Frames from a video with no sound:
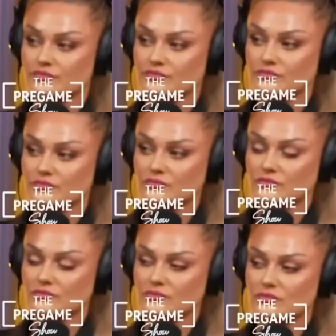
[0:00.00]

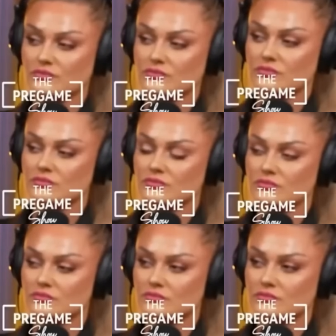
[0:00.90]

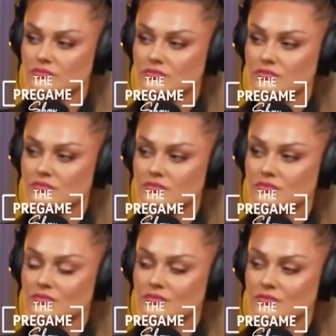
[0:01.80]

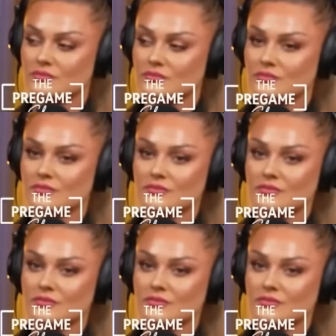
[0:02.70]
[no speech]